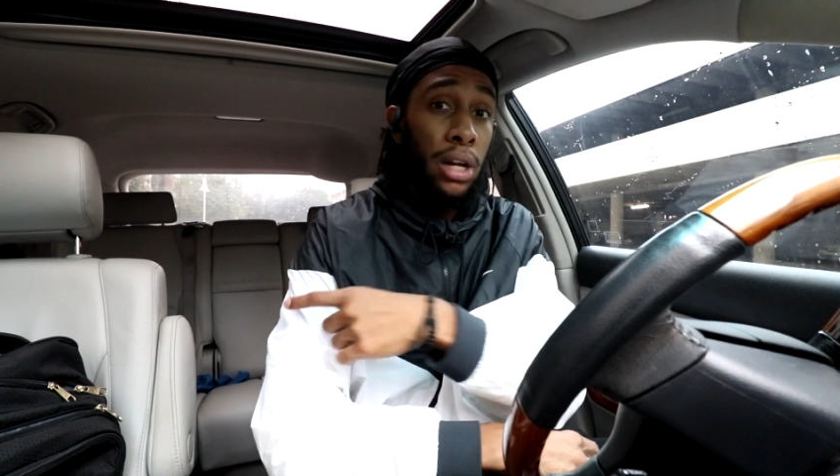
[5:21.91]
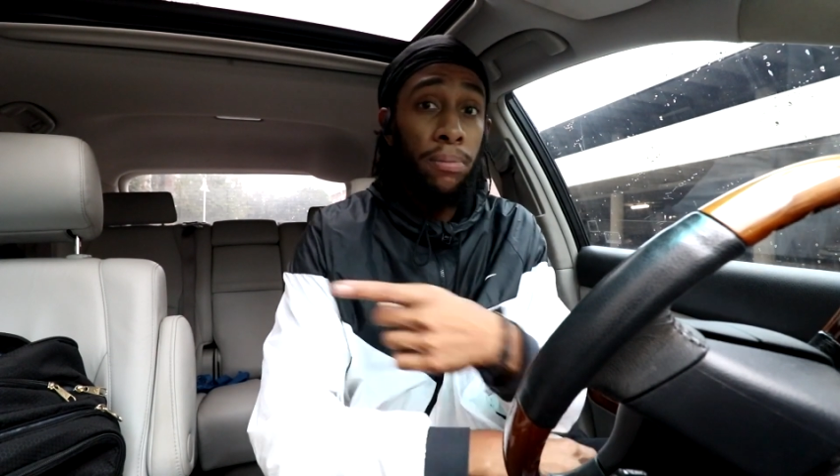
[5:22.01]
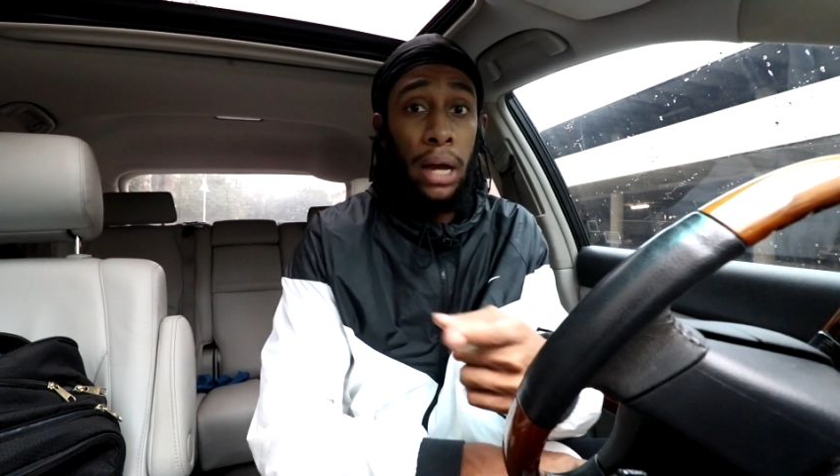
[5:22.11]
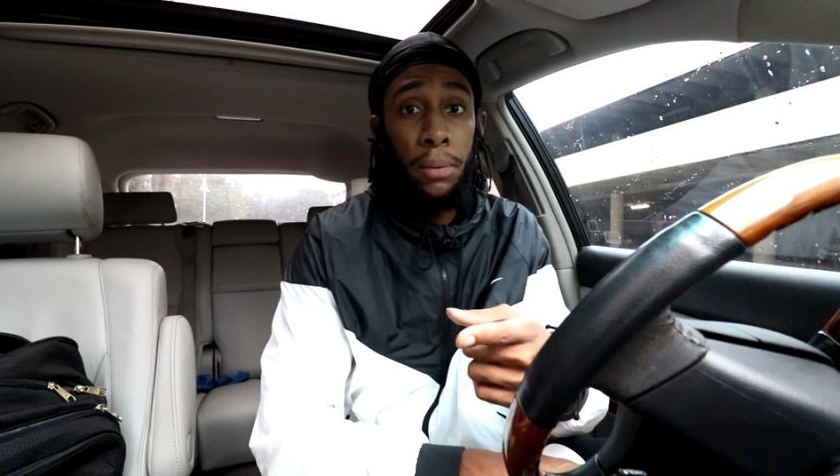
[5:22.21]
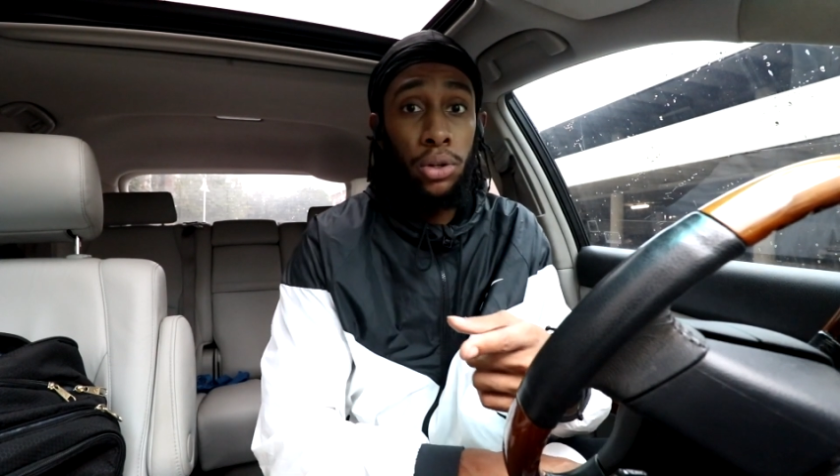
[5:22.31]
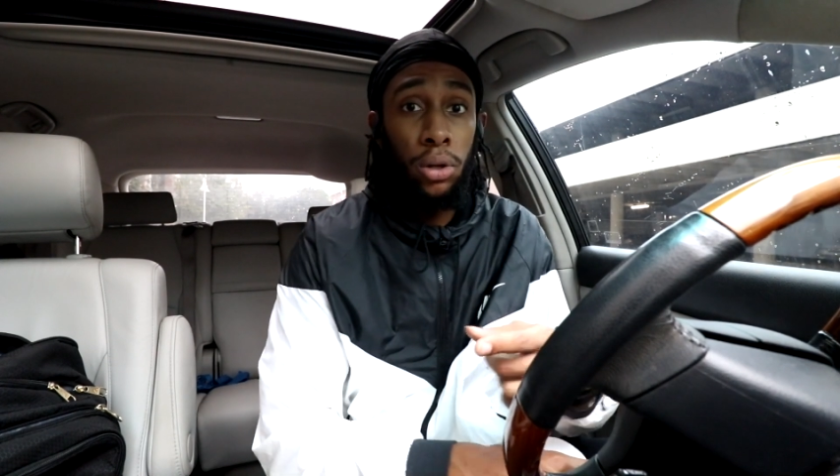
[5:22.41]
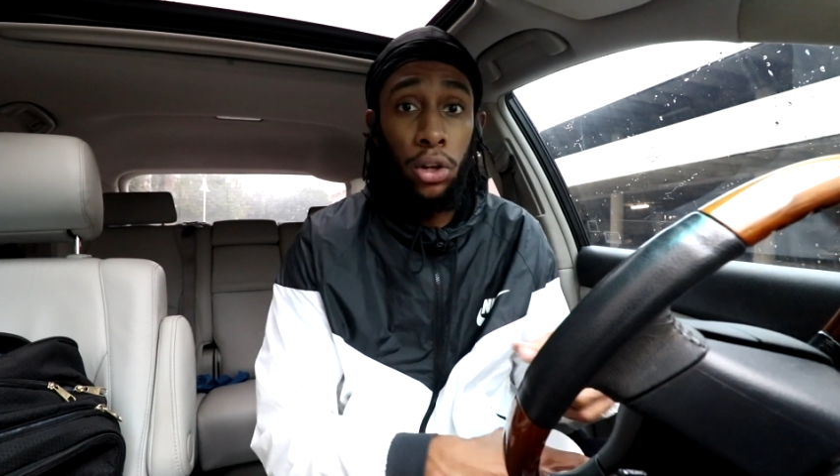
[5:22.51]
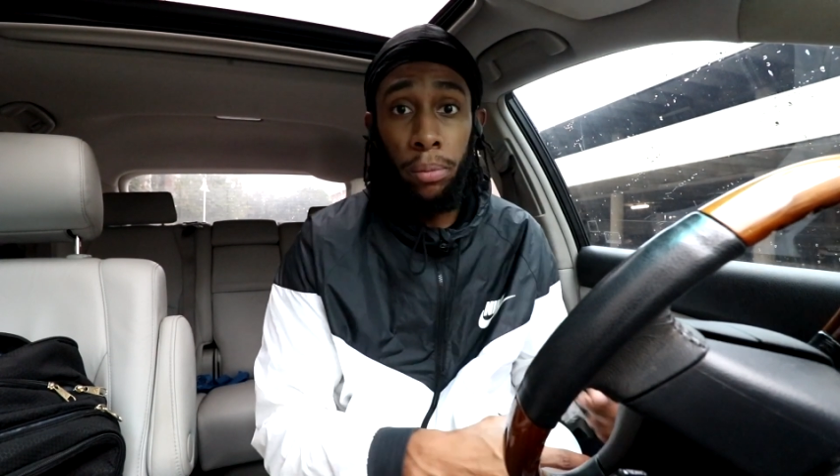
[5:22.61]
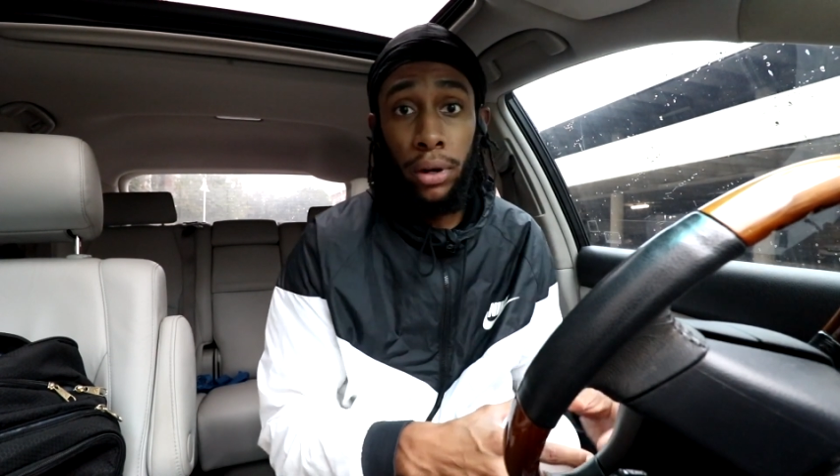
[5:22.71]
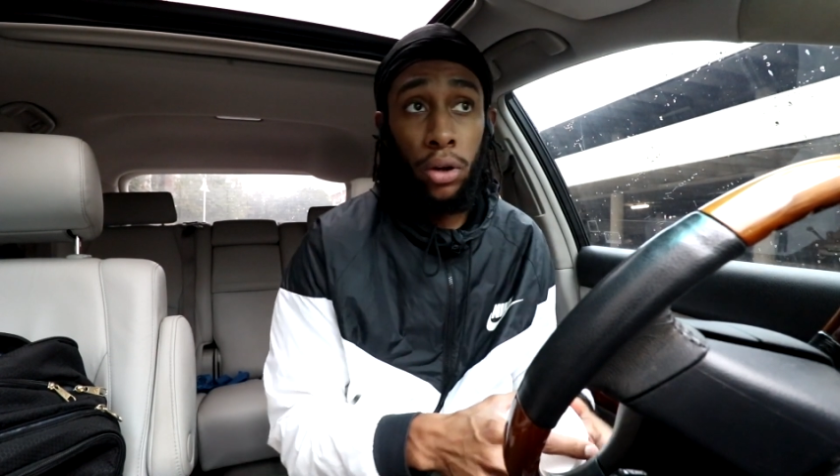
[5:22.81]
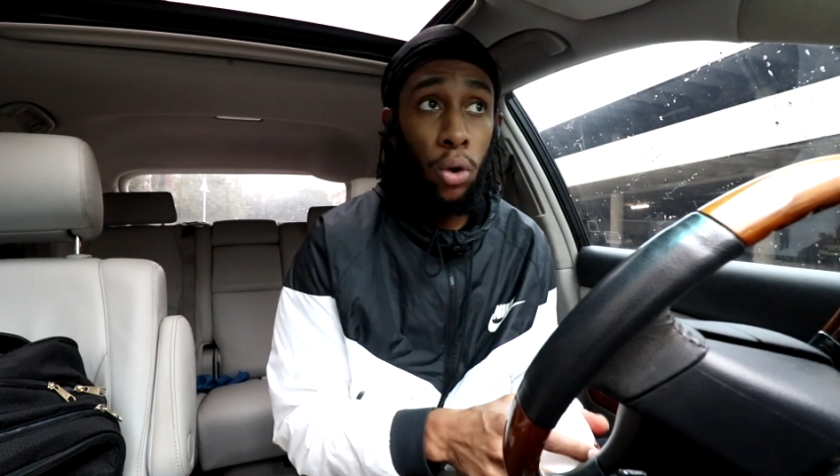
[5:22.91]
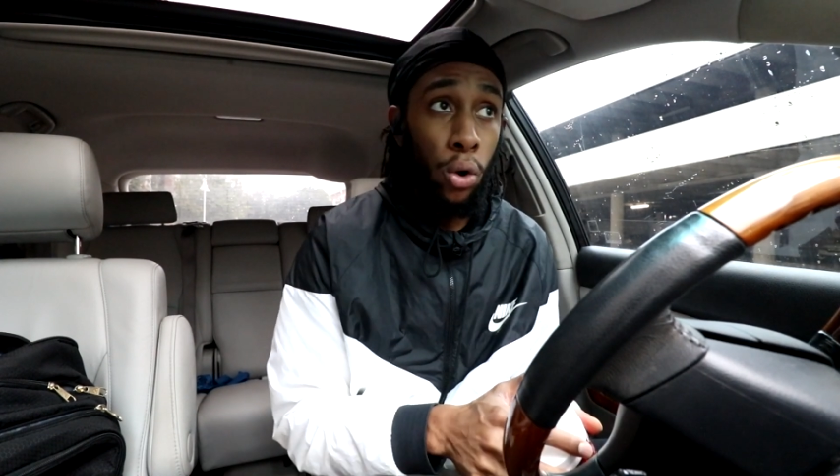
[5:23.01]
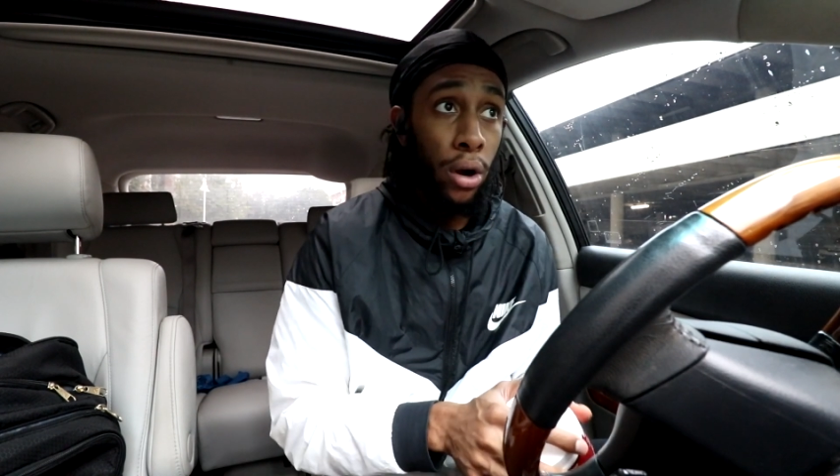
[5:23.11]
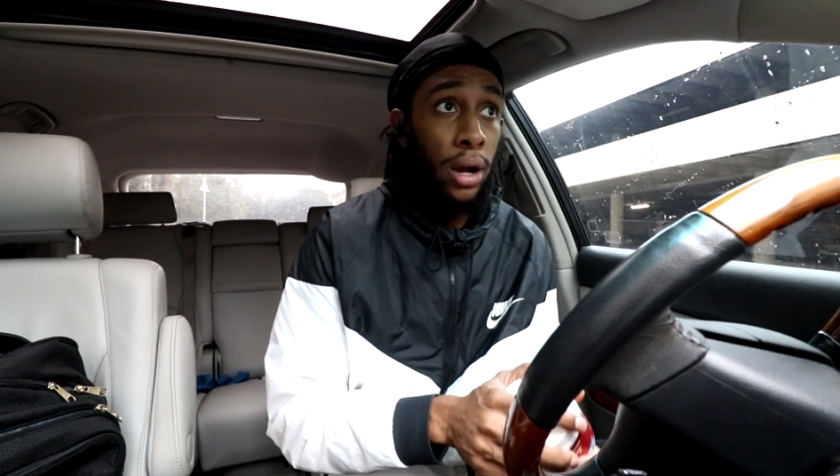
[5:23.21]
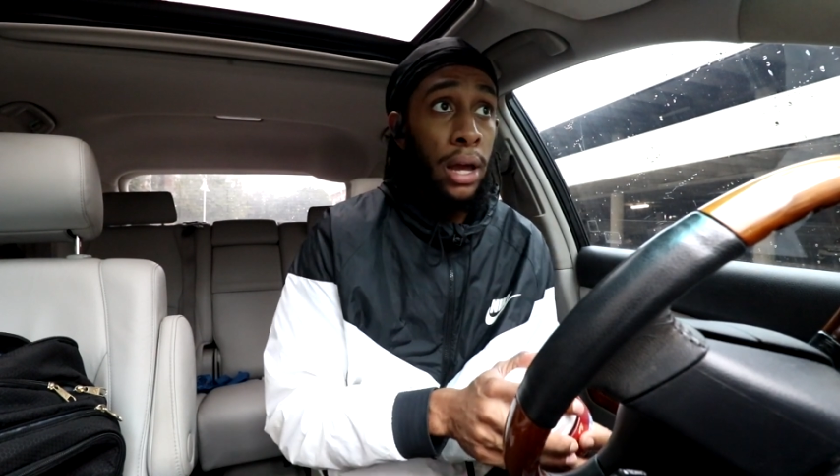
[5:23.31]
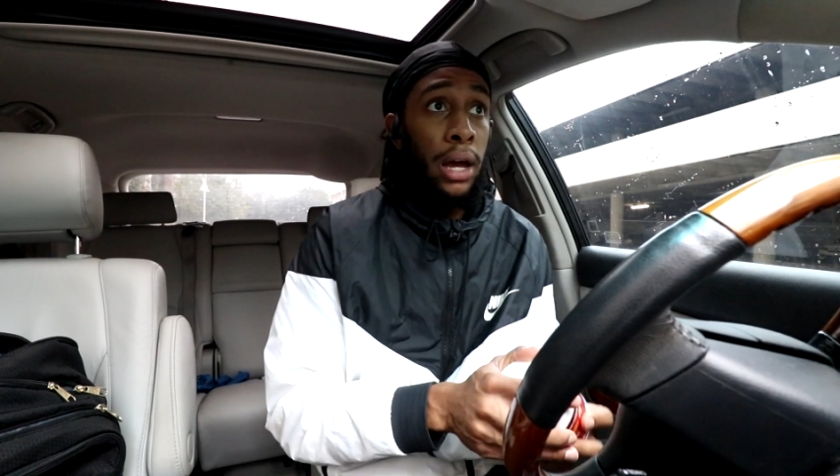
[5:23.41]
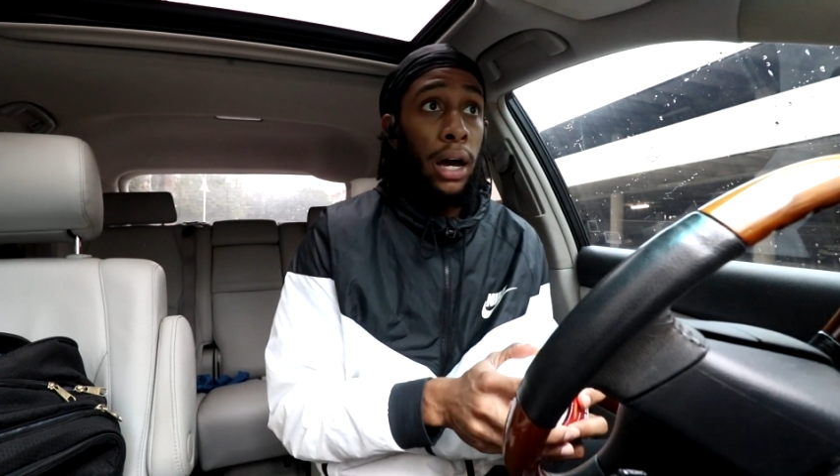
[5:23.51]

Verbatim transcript: and I'll probably do a little bit of core.